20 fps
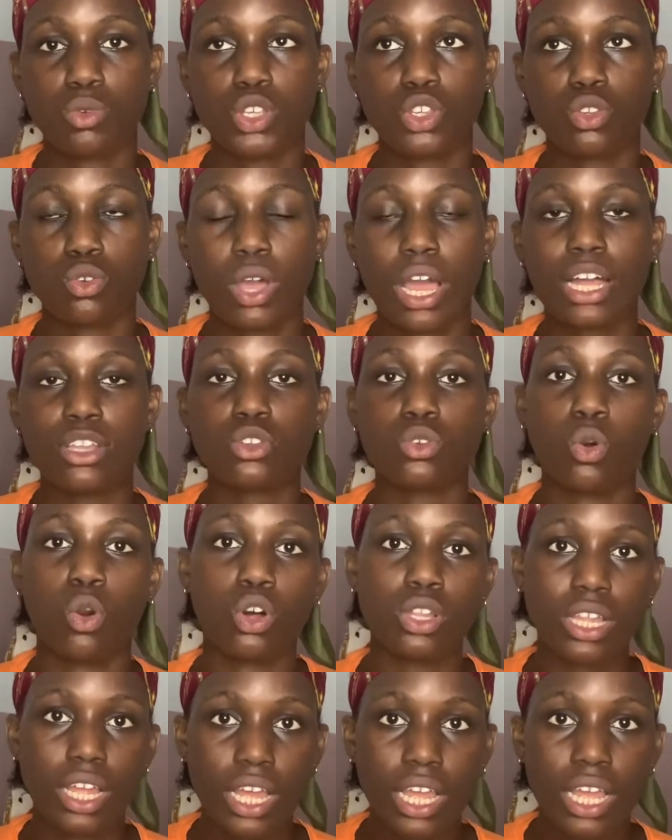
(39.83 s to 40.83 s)
So I had to
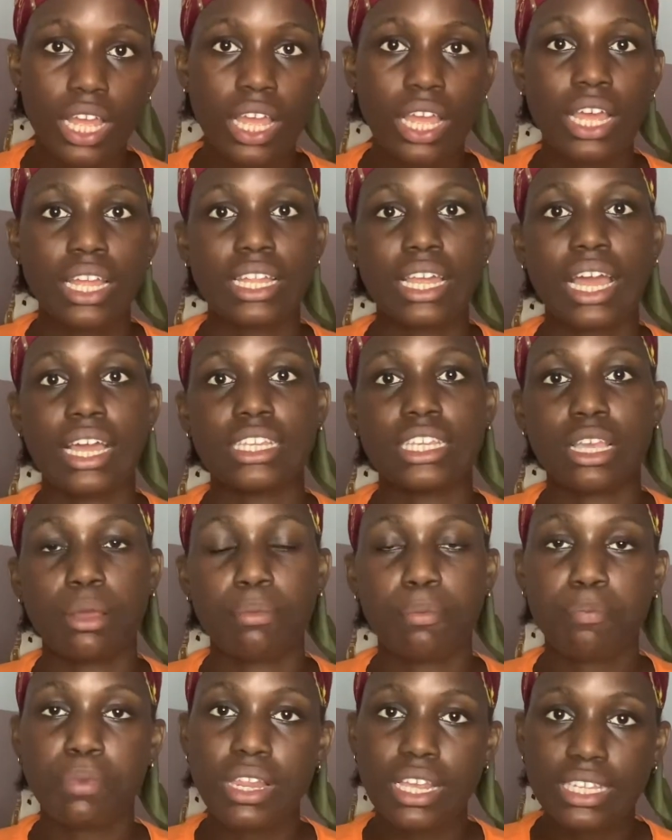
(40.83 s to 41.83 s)
order the item,
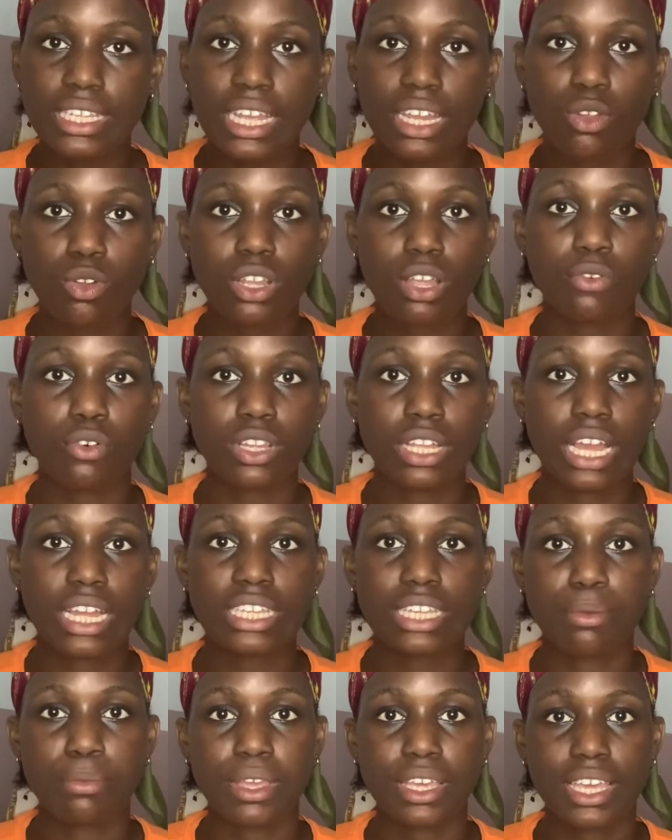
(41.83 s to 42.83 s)
place an order for the
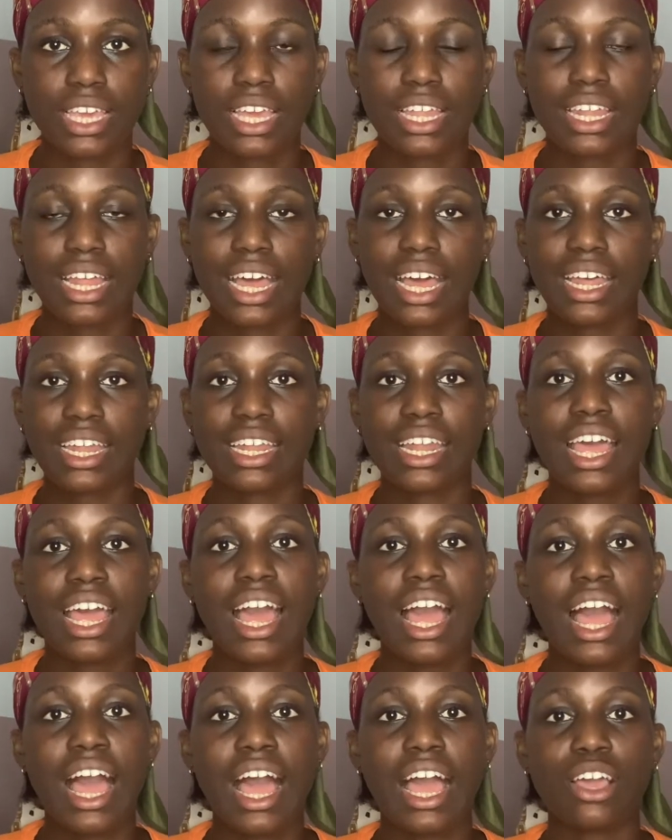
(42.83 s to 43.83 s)
item again, and
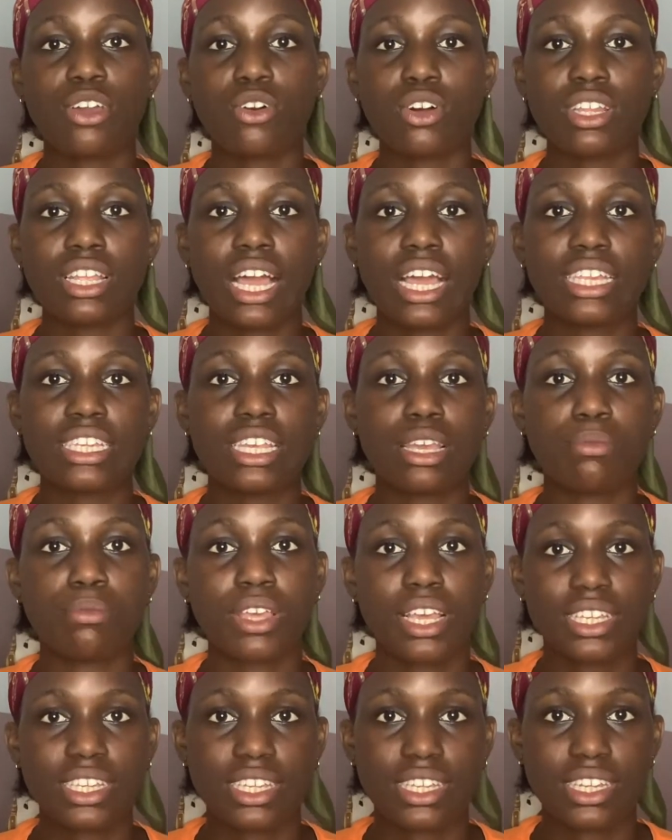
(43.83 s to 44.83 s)
I got the item
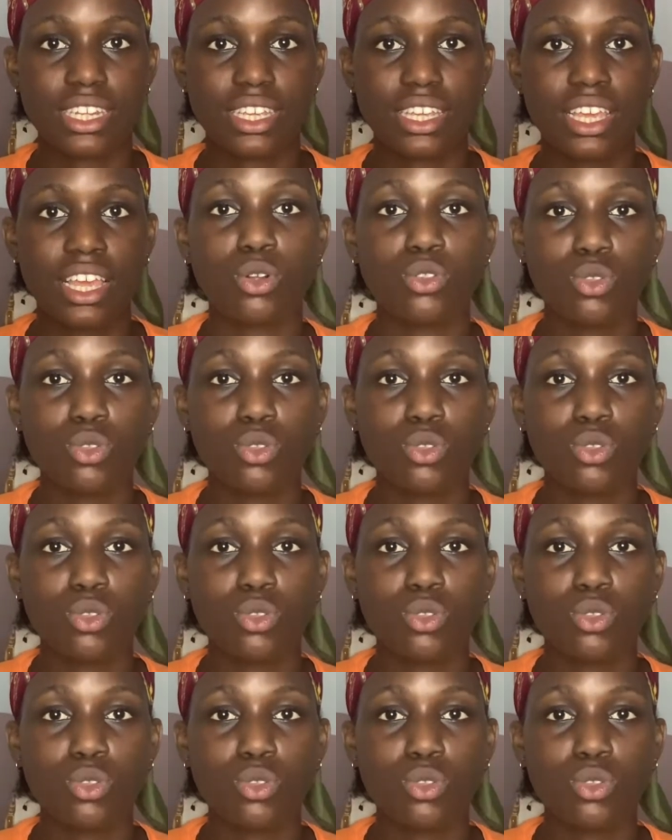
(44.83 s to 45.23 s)
yesterday.